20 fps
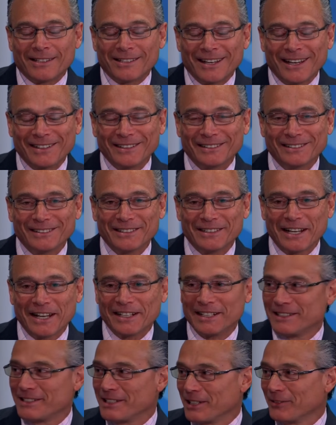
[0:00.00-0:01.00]
attended the
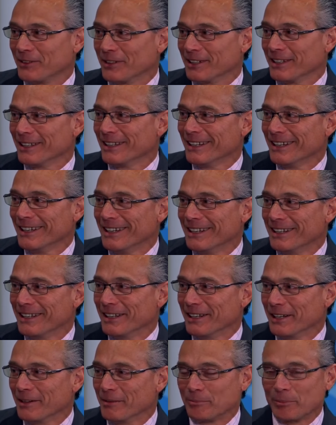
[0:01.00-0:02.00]
Data Diva
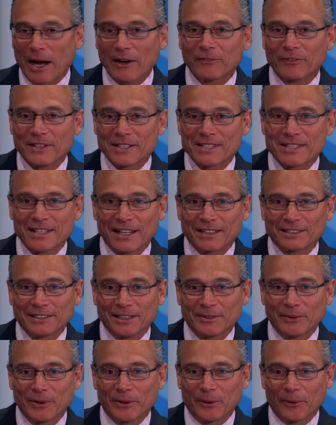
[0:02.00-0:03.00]
uh, breakfast
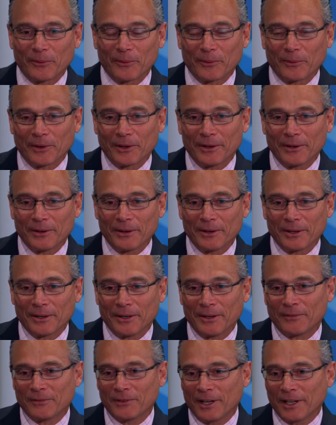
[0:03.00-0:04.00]
session. We were
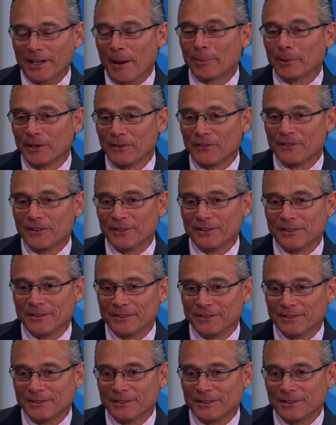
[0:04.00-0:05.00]
uh, a, a couple couple of the,
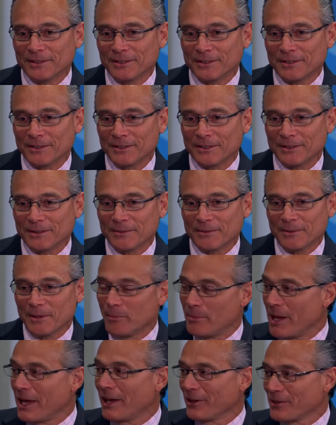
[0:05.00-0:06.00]
the, the, the,
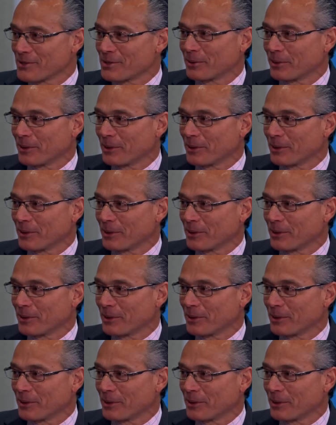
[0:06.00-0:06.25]
males who